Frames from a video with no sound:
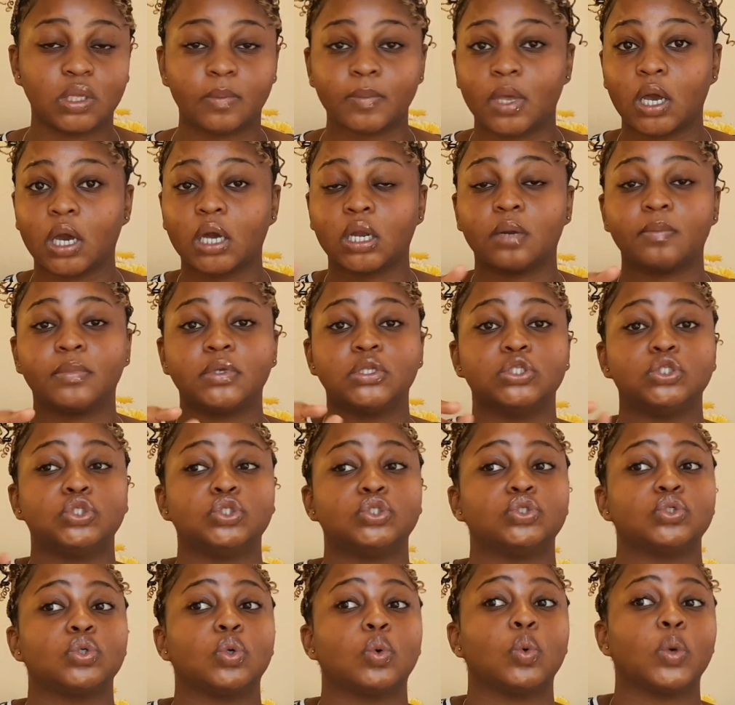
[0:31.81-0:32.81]
I'm not gonna be
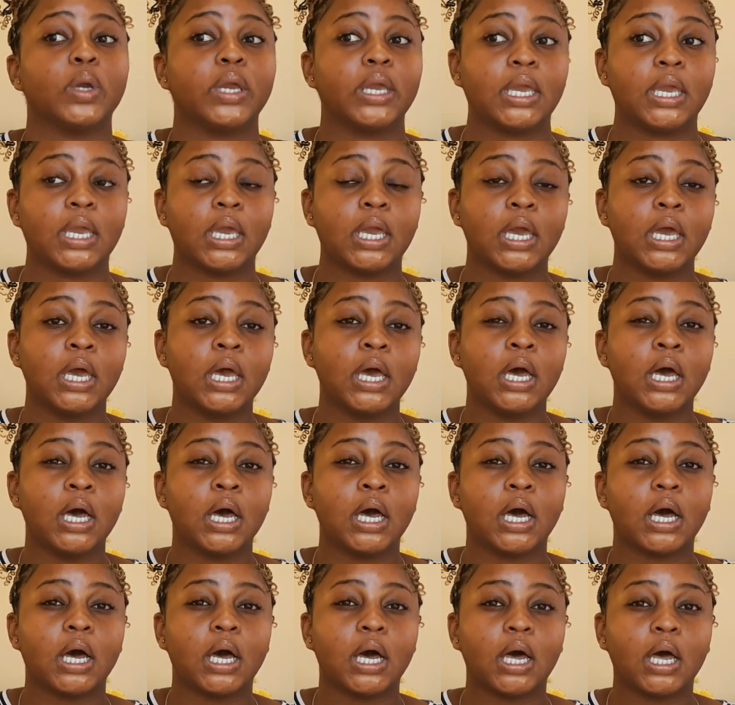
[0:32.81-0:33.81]
doing
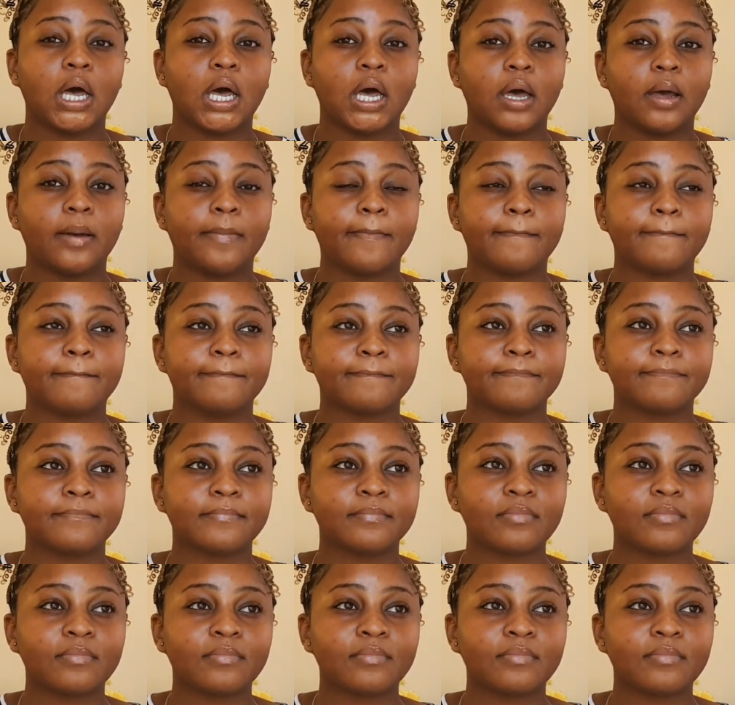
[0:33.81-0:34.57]
um,